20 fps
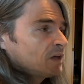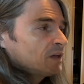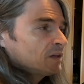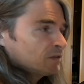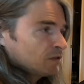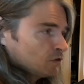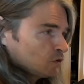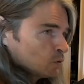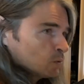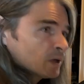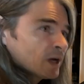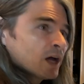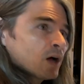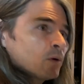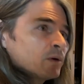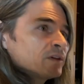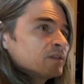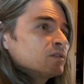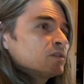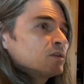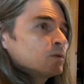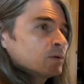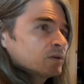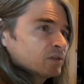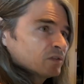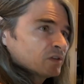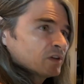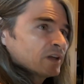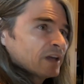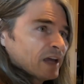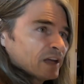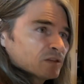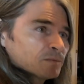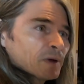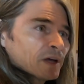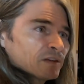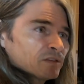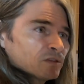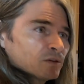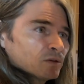to do what I always do, which is engage
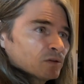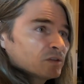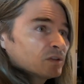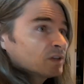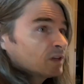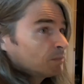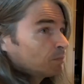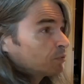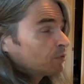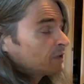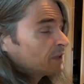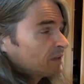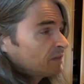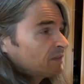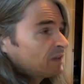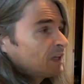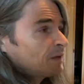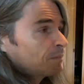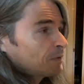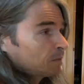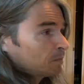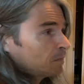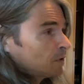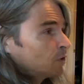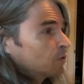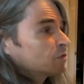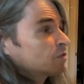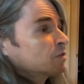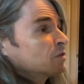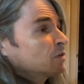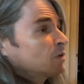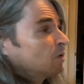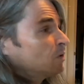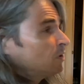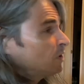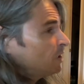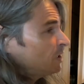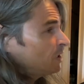my students in a pretty deep, emotional,